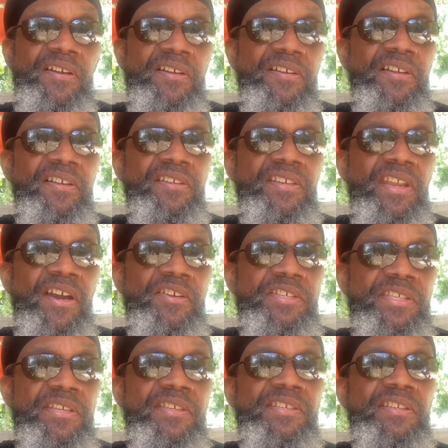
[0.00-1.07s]
And now
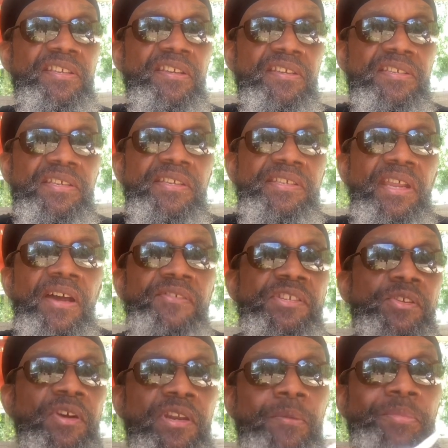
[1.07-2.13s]
since then, since I've
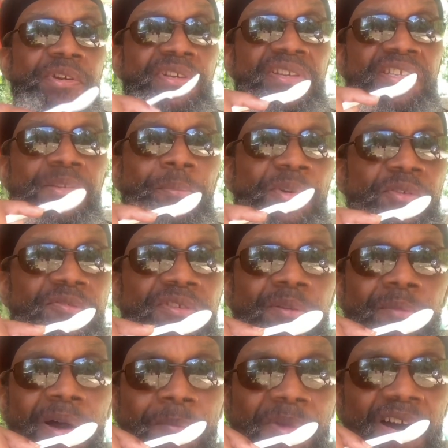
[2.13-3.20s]
started putting this spoon in
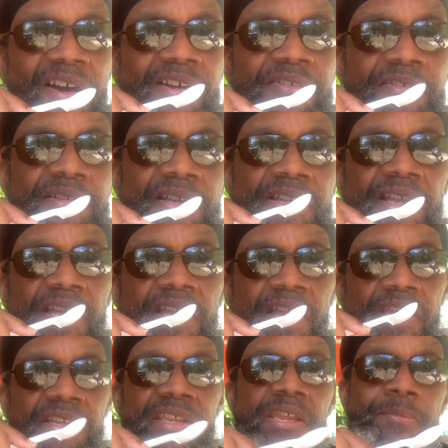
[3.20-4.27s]
my mouth
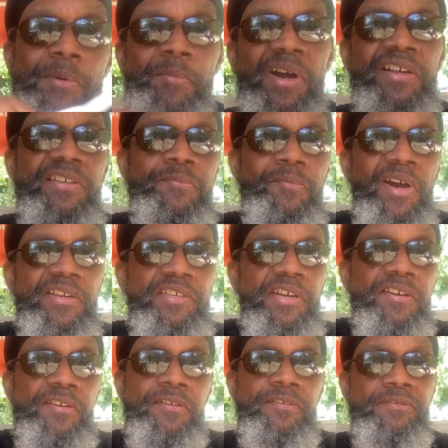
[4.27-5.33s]
and keeping my
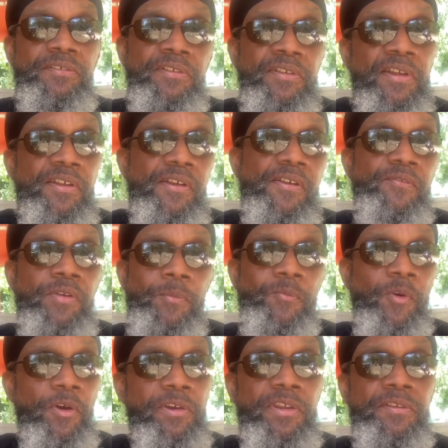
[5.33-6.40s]
tongue from
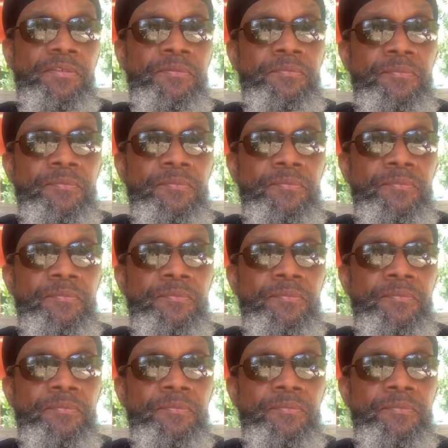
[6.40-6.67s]
working,